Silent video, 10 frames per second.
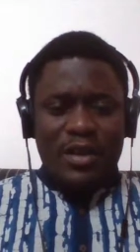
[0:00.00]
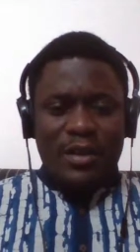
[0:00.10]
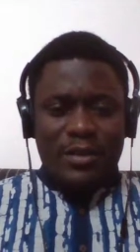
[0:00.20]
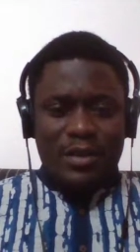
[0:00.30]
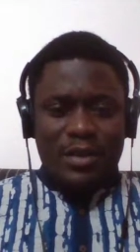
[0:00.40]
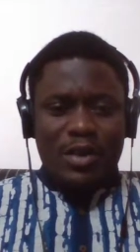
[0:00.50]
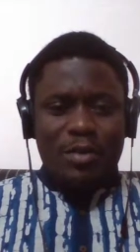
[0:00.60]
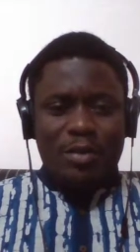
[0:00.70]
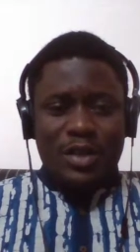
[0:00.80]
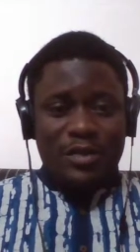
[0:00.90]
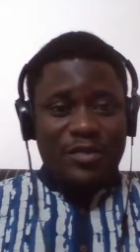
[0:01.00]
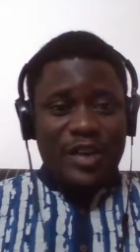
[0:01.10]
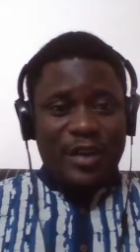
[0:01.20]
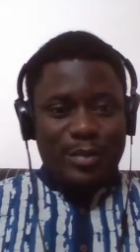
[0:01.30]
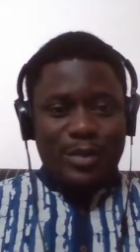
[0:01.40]
uh, a
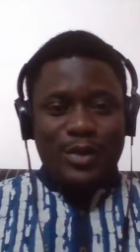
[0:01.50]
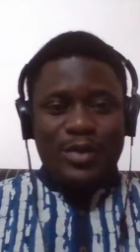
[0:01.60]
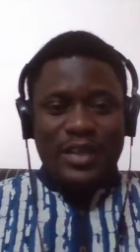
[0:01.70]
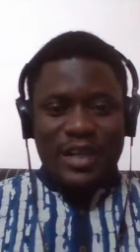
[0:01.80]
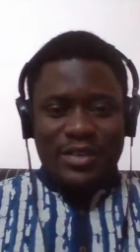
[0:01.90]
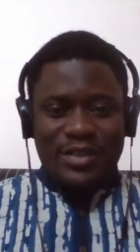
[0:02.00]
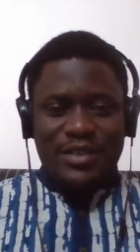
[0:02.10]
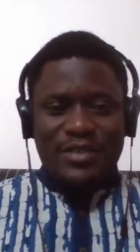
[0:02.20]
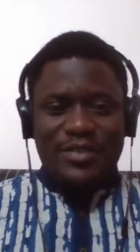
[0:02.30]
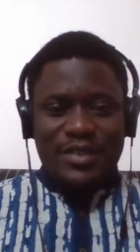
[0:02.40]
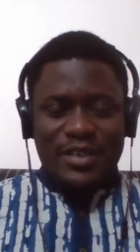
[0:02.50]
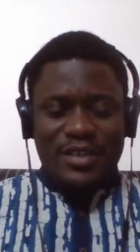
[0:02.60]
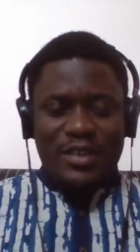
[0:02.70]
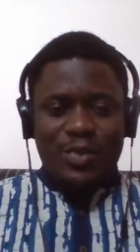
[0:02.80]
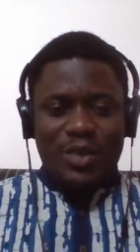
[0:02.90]
commodifiable narrative,
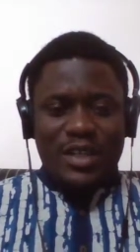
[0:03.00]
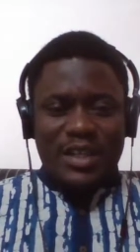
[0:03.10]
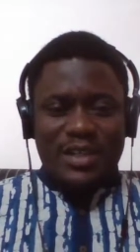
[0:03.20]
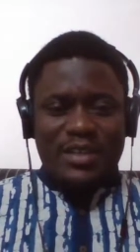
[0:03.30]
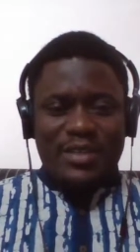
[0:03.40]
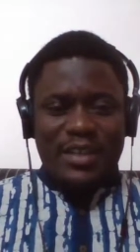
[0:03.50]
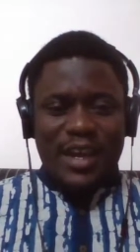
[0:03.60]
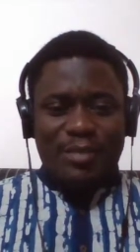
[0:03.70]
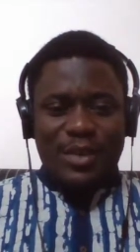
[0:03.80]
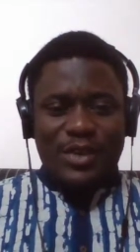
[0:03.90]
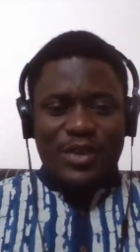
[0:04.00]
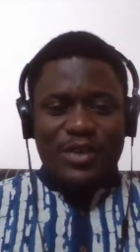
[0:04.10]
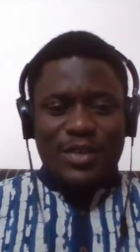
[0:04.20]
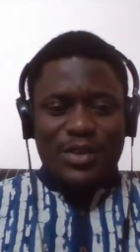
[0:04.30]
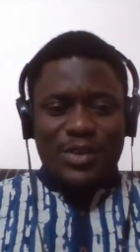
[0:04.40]
one that can be
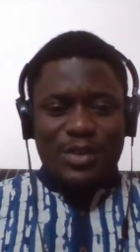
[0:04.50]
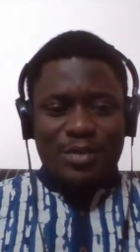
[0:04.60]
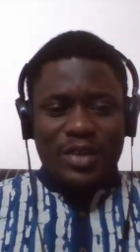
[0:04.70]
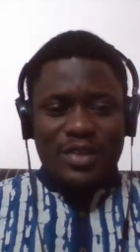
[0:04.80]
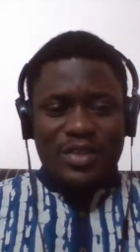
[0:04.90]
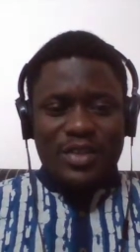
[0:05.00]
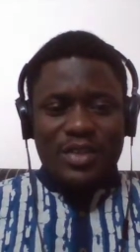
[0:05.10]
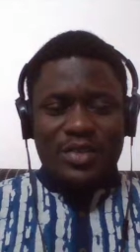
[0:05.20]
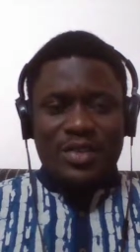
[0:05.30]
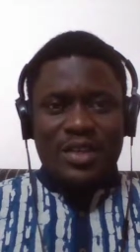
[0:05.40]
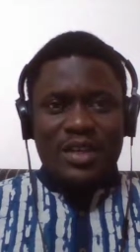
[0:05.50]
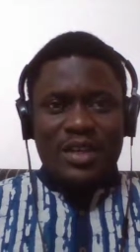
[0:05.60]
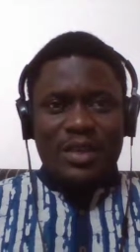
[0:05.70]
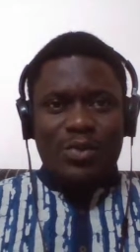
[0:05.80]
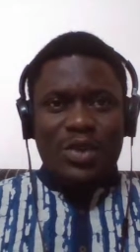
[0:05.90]
turned into commodities,
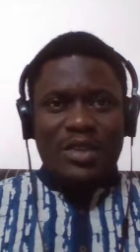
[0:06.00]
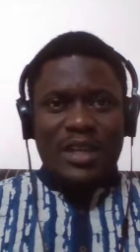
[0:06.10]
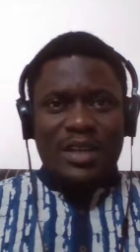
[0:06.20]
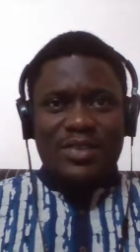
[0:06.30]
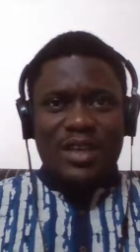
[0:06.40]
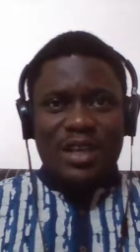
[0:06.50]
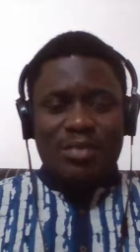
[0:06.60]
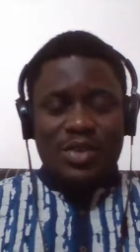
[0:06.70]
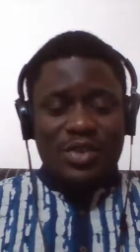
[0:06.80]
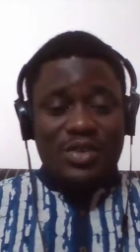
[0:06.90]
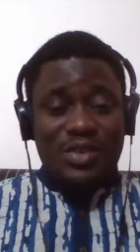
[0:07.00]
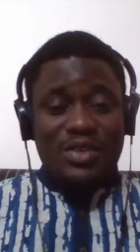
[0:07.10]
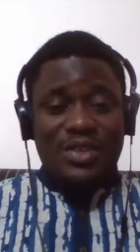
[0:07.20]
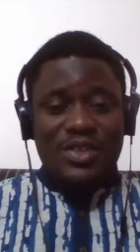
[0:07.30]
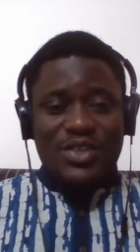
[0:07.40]
one that can be turned
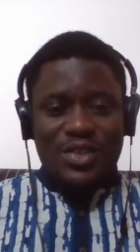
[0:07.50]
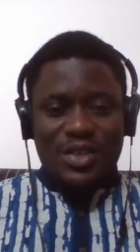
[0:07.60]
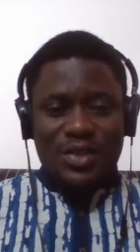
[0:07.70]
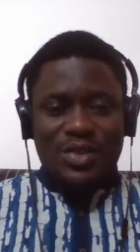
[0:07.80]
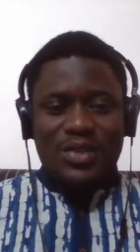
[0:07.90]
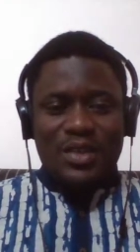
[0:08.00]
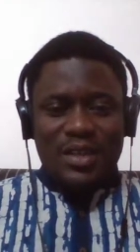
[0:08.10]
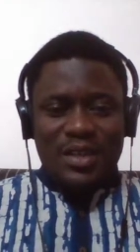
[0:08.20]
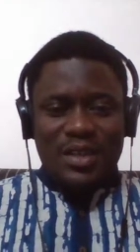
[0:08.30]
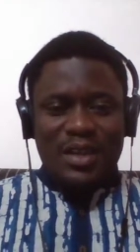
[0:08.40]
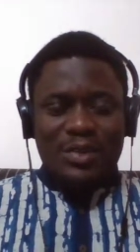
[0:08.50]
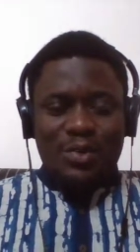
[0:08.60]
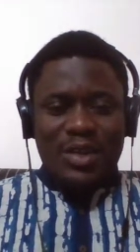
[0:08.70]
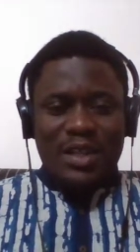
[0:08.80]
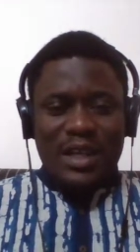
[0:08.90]
into t shirts, and
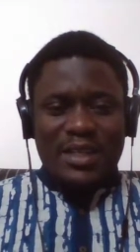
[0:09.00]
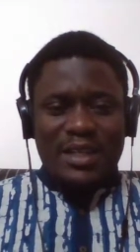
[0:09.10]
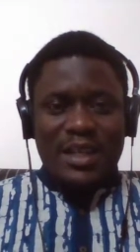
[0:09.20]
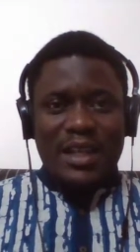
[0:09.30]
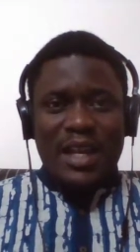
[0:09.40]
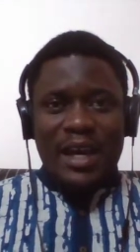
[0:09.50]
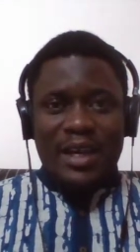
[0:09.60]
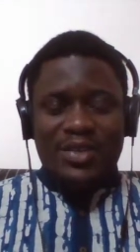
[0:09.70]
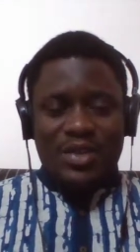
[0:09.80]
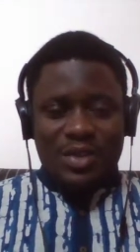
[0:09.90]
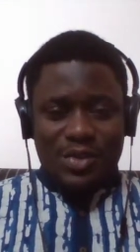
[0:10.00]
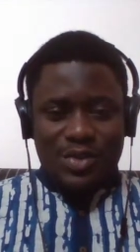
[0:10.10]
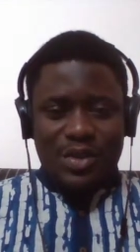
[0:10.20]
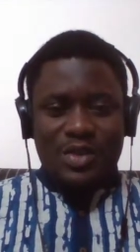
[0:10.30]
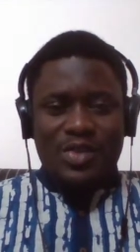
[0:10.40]
one that elides
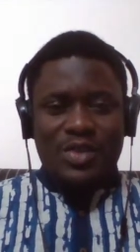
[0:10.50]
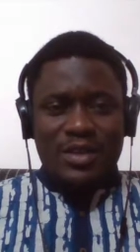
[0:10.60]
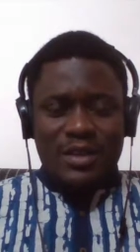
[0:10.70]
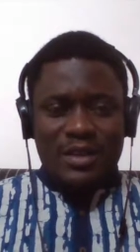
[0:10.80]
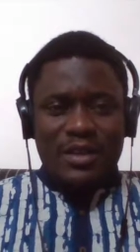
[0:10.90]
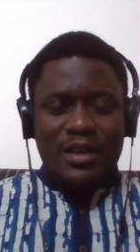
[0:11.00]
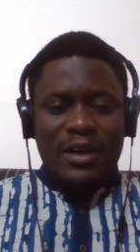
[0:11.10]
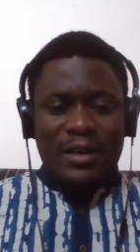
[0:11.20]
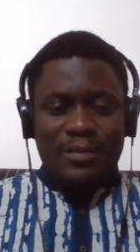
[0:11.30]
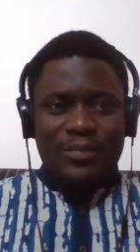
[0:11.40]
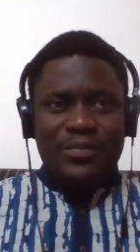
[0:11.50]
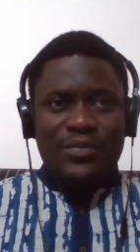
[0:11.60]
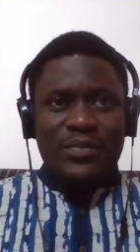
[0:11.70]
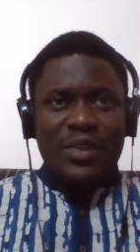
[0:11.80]
histories. Um,